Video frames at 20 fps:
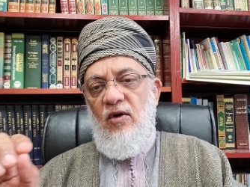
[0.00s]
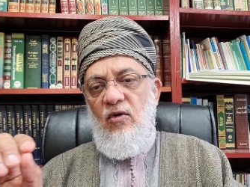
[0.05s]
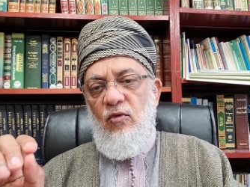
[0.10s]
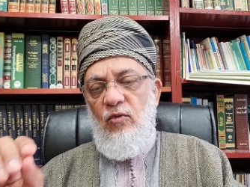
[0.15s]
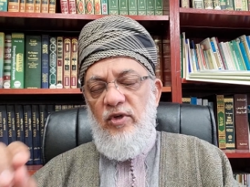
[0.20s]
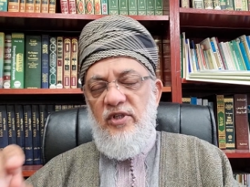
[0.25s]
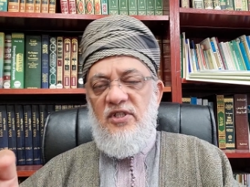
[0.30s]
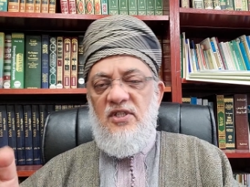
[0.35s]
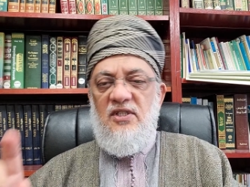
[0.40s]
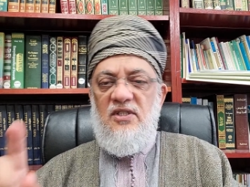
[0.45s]

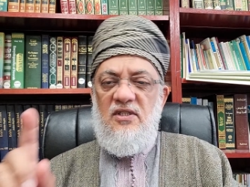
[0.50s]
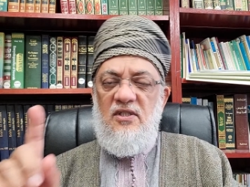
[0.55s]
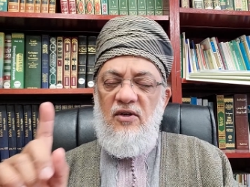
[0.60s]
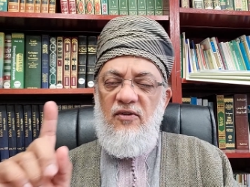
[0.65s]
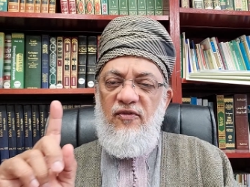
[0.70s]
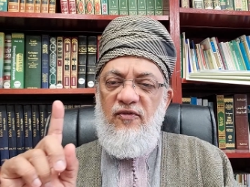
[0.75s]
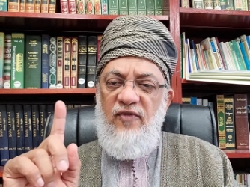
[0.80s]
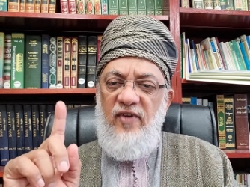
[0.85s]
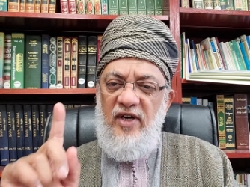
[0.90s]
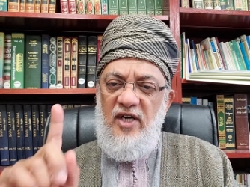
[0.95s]
which is the
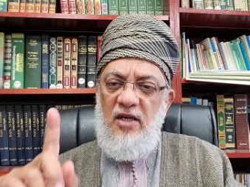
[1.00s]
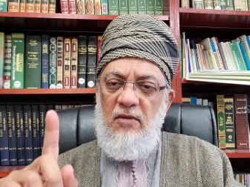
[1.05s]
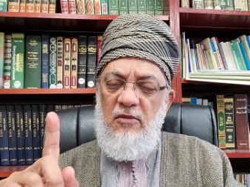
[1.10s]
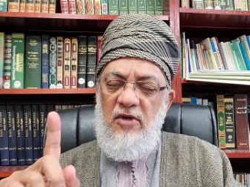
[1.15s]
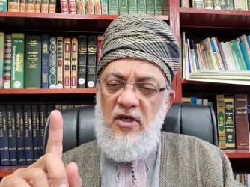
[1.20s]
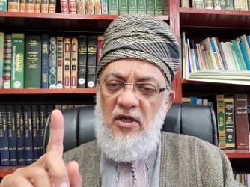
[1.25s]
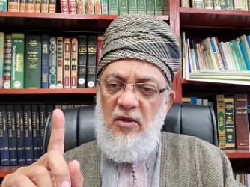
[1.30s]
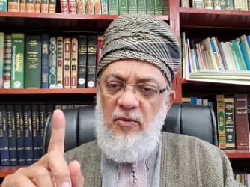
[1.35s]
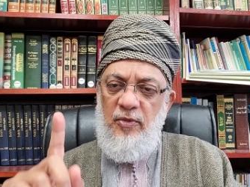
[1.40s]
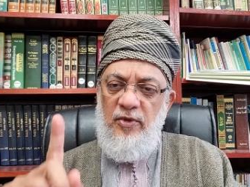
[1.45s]

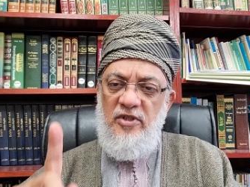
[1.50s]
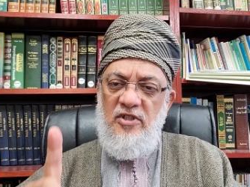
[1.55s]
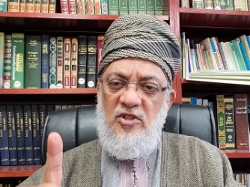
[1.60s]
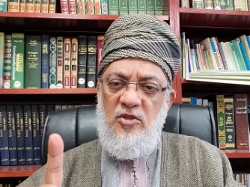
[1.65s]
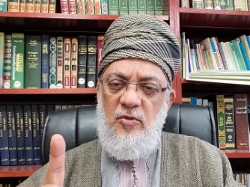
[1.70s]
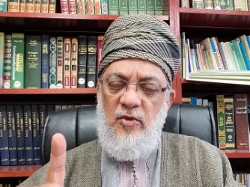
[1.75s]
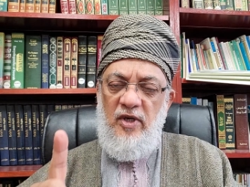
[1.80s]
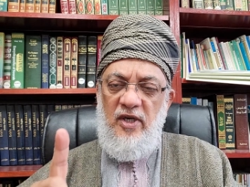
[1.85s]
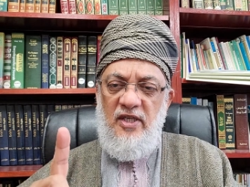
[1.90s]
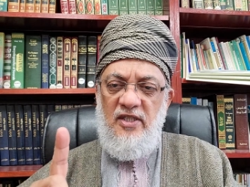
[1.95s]
fundamental
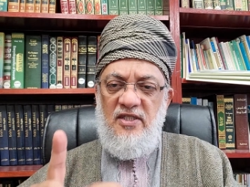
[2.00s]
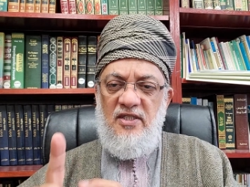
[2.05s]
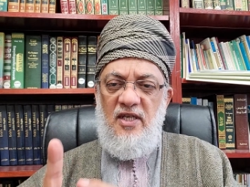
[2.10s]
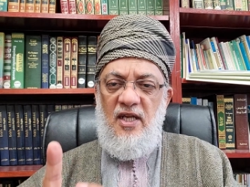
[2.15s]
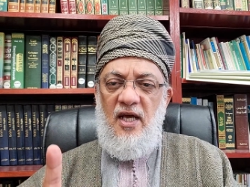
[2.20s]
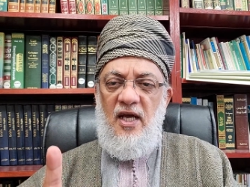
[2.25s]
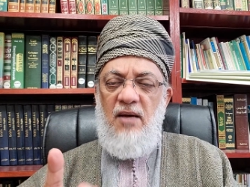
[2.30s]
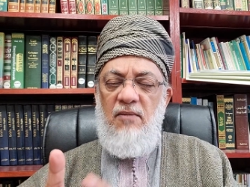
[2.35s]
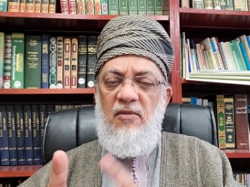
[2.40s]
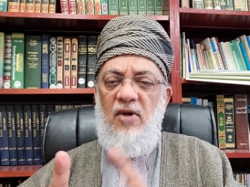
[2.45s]
principle in
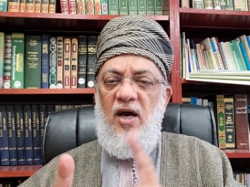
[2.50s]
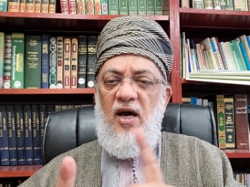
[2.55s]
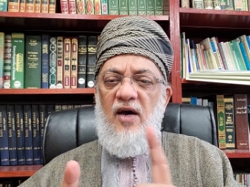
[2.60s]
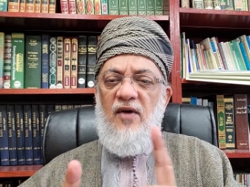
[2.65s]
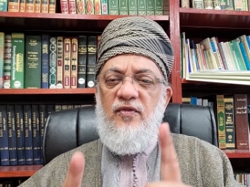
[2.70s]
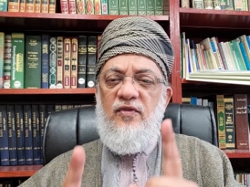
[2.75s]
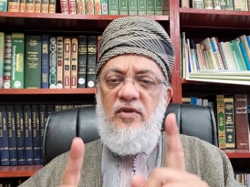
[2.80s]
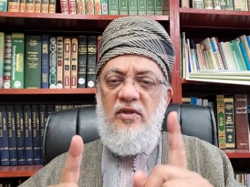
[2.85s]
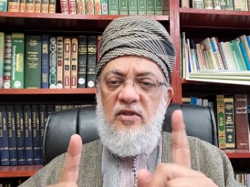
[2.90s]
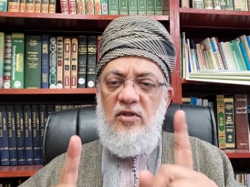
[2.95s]
Islam
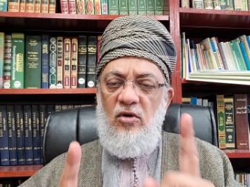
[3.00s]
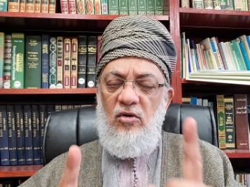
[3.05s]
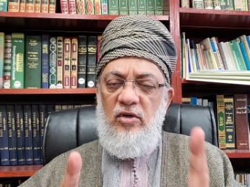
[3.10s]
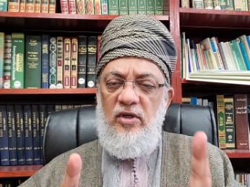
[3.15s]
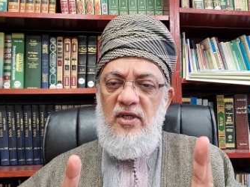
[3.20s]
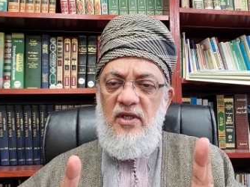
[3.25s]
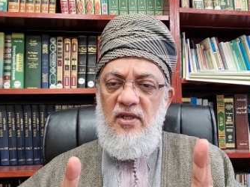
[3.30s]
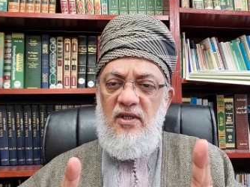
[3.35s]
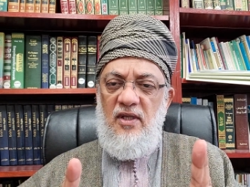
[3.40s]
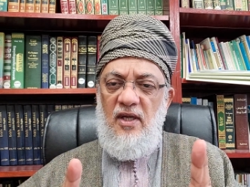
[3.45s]
after
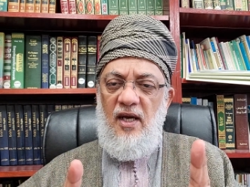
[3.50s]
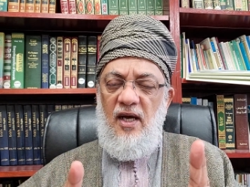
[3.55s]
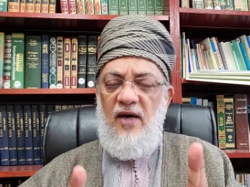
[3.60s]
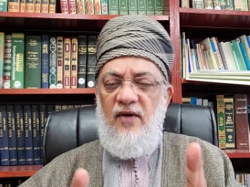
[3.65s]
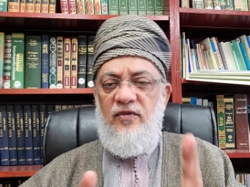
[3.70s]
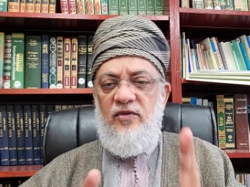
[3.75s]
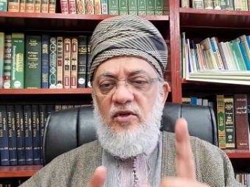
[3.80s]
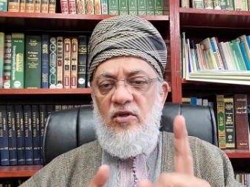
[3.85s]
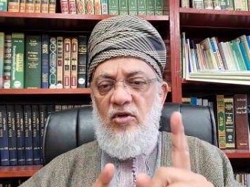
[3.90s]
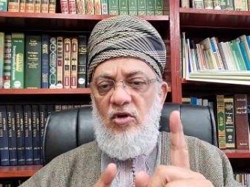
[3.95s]
Tawheed,
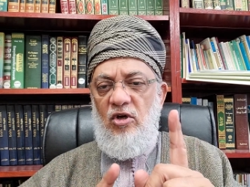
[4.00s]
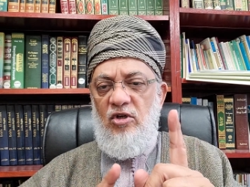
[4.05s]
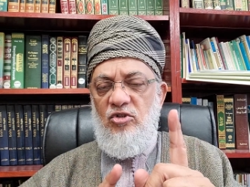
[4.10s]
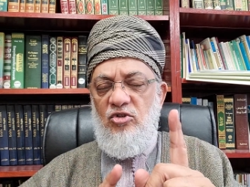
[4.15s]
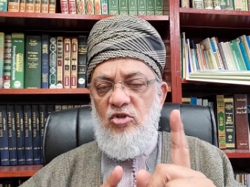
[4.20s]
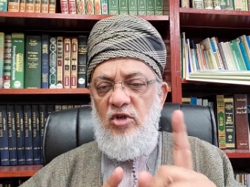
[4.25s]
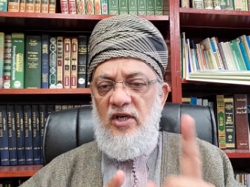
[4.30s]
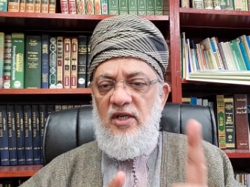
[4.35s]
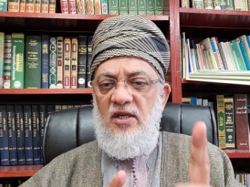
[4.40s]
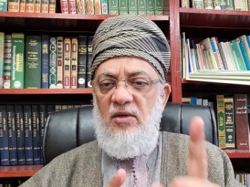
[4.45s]
after not
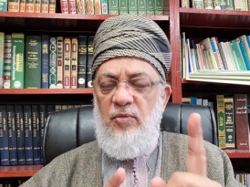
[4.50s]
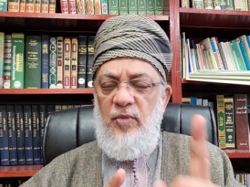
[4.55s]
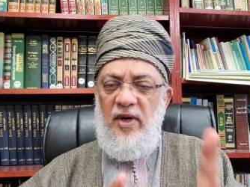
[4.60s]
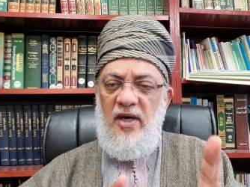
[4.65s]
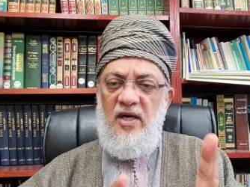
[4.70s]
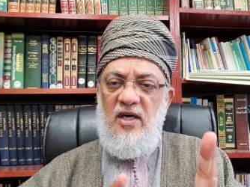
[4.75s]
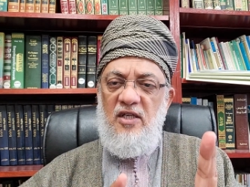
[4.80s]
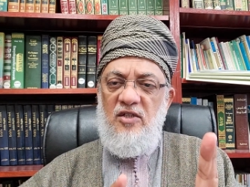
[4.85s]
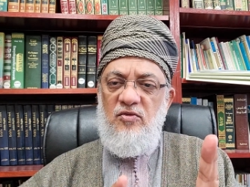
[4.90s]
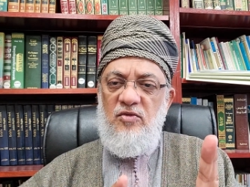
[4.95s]
joining
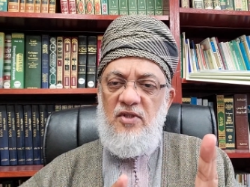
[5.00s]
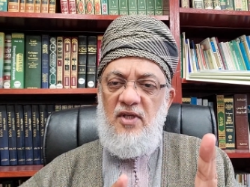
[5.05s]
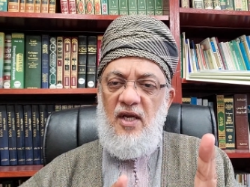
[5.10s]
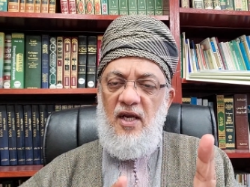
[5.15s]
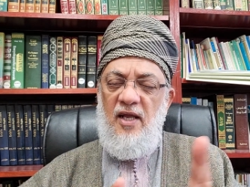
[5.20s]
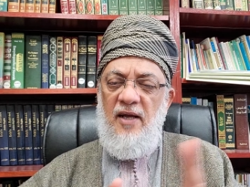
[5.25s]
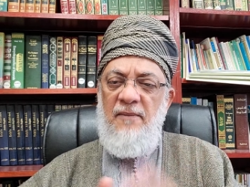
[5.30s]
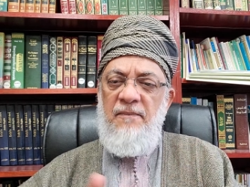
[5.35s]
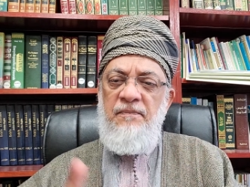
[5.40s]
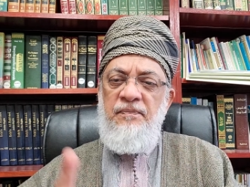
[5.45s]
partners with
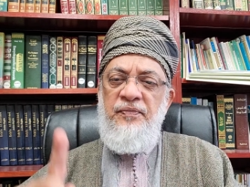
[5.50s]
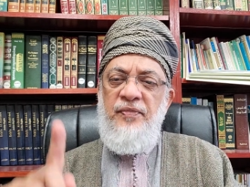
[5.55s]
Allah.